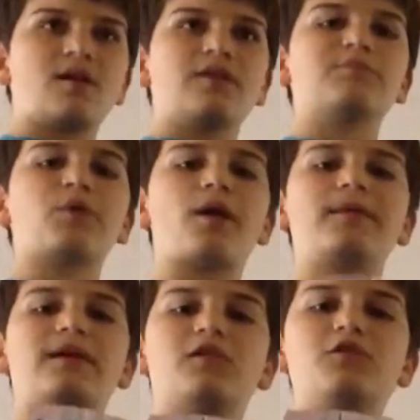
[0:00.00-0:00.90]
It's
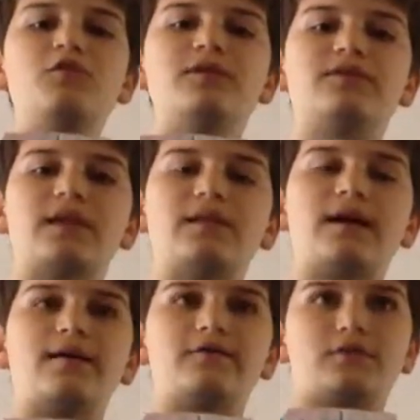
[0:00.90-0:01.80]
probably a clue that they
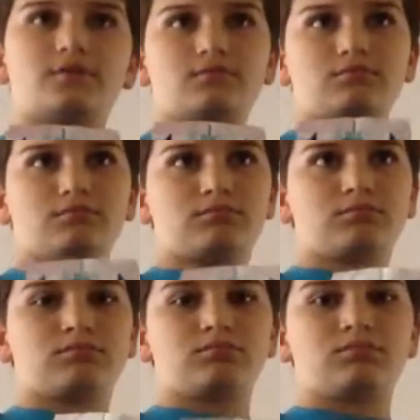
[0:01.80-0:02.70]
left.
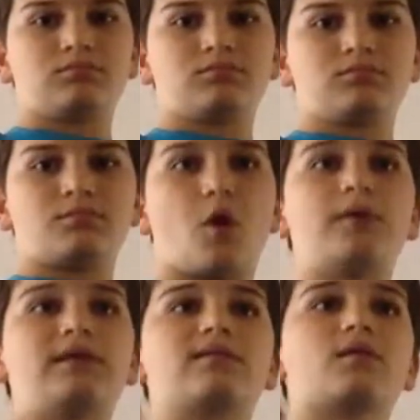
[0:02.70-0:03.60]

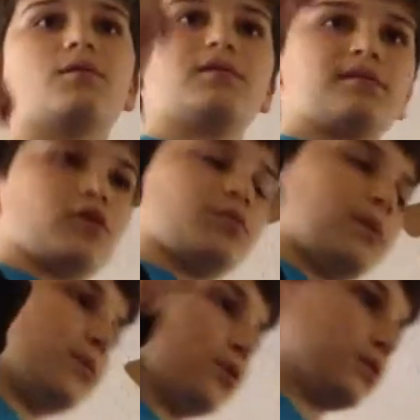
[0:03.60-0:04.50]
But only certain
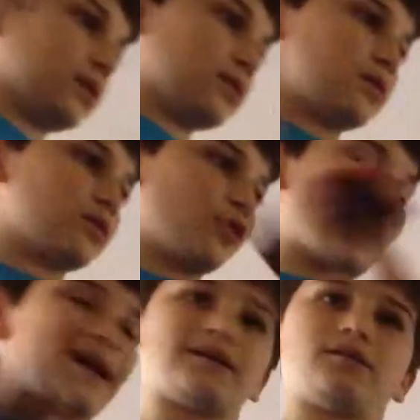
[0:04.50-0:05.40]
people could
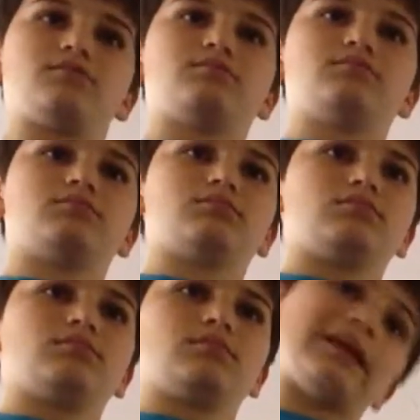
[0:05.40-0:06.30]
crack it,
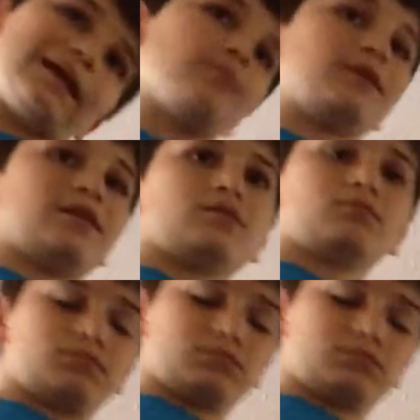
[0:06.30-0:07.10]
like me.